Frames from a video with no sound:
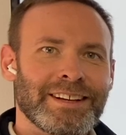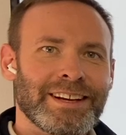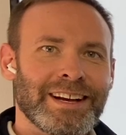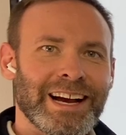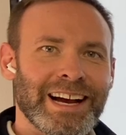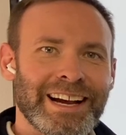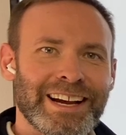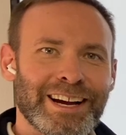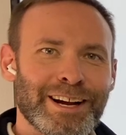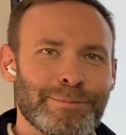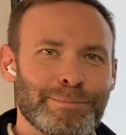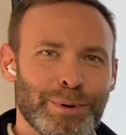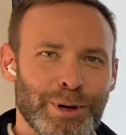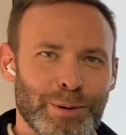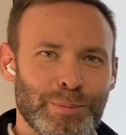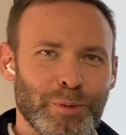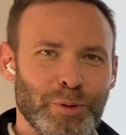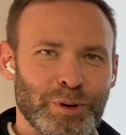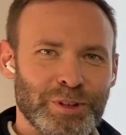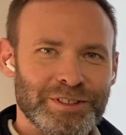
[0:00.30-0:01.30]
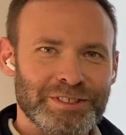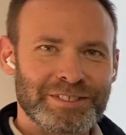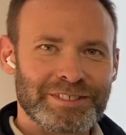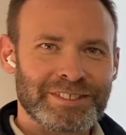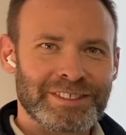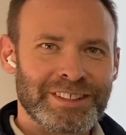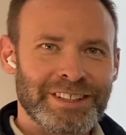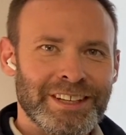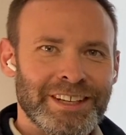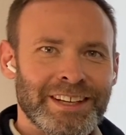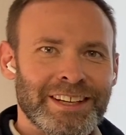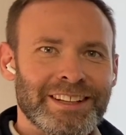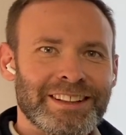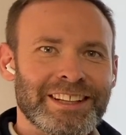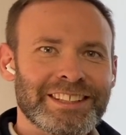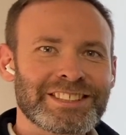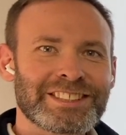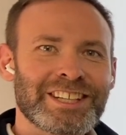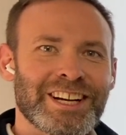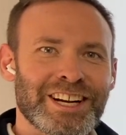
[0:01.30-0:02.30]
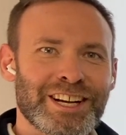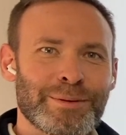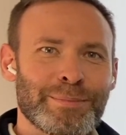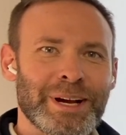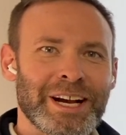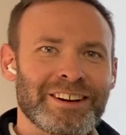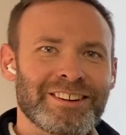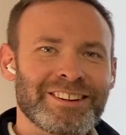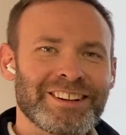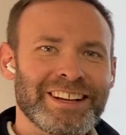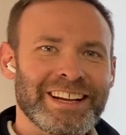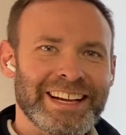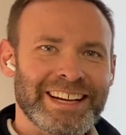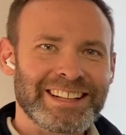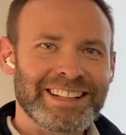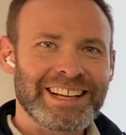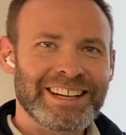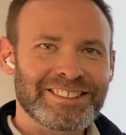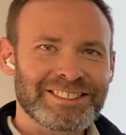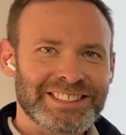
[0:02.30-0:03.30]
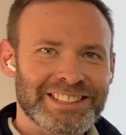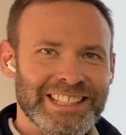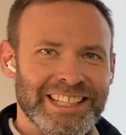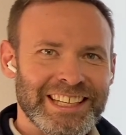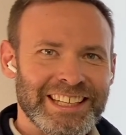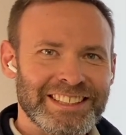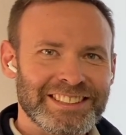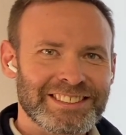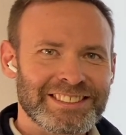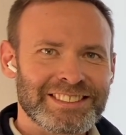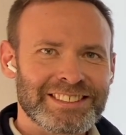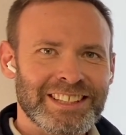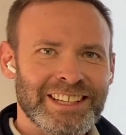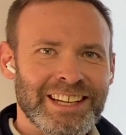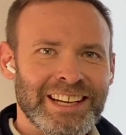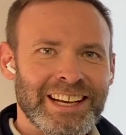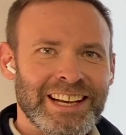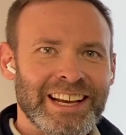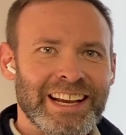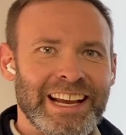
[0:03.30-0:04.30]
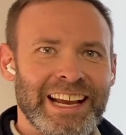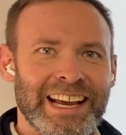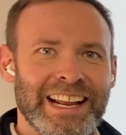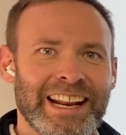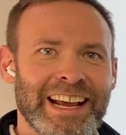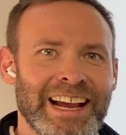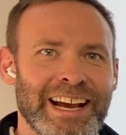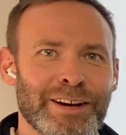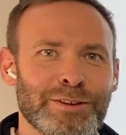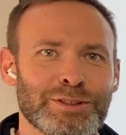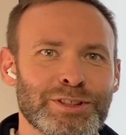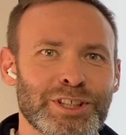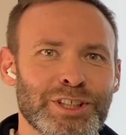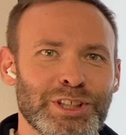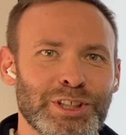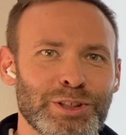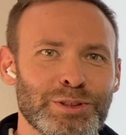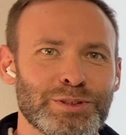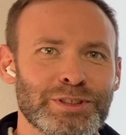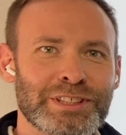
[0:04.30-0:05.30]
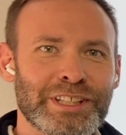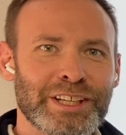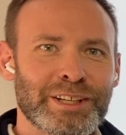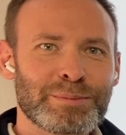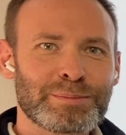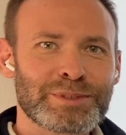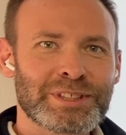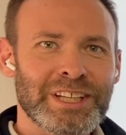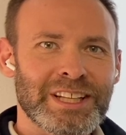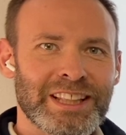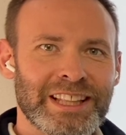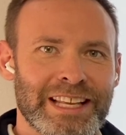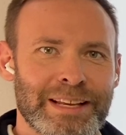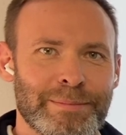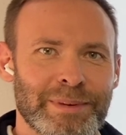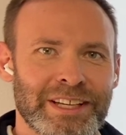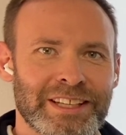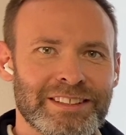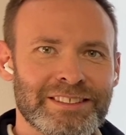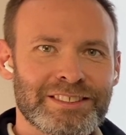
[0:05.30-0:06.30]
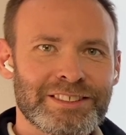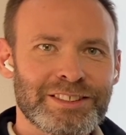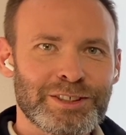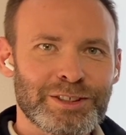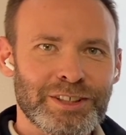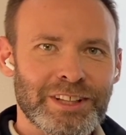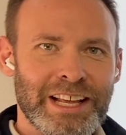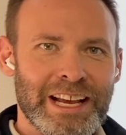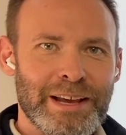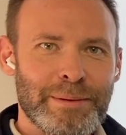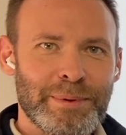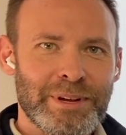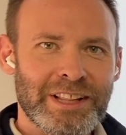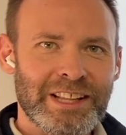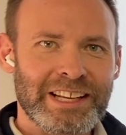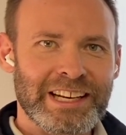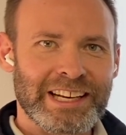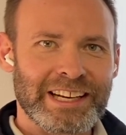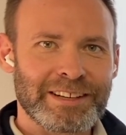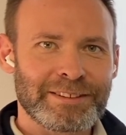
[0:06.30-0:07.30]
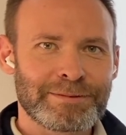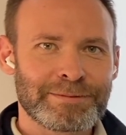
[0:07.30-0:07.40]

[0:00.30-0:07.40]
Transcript: Hi, I'm Paul Morton. Let's talk about LLCs and how to use them to limit your liability.